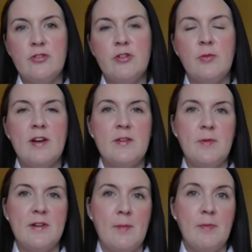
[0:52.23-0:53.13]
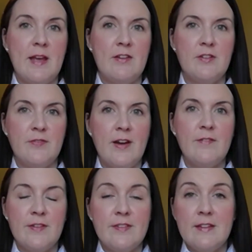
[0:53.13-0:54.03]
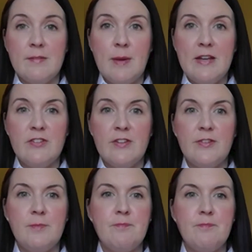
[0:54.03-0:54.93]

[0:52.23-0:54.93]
to the widespread application of IVUS in these patients.